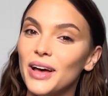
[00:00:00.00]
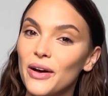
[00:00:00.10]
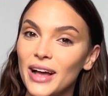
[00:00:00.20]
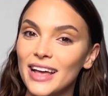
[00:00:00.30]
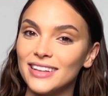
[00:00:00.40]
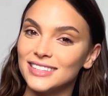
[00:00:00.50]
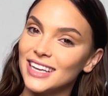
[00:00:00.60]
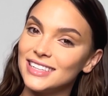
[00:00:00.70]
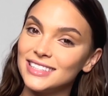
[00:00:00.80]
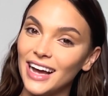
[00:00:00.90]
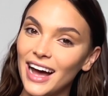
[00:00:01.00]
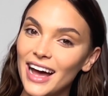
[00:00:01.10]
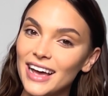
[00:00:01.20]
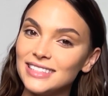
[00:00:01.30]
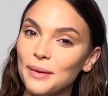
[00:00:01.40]
Okay, let's get into
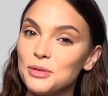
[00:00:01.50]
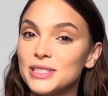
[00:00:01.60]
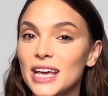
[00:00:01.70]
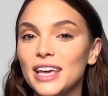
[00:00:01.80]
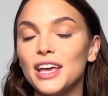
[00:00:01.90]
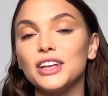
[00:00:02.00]
eyes. I'm gonna be taking